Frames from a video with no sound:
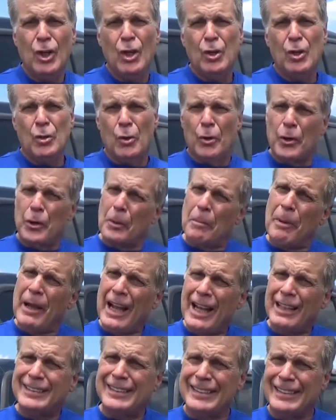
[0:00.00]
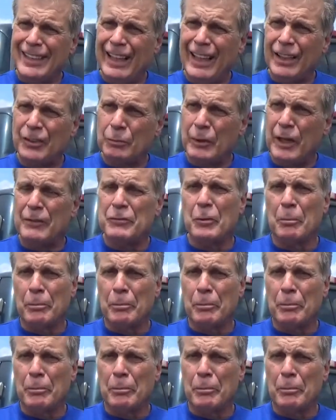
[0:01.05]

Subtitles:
In order to pass the test, we have to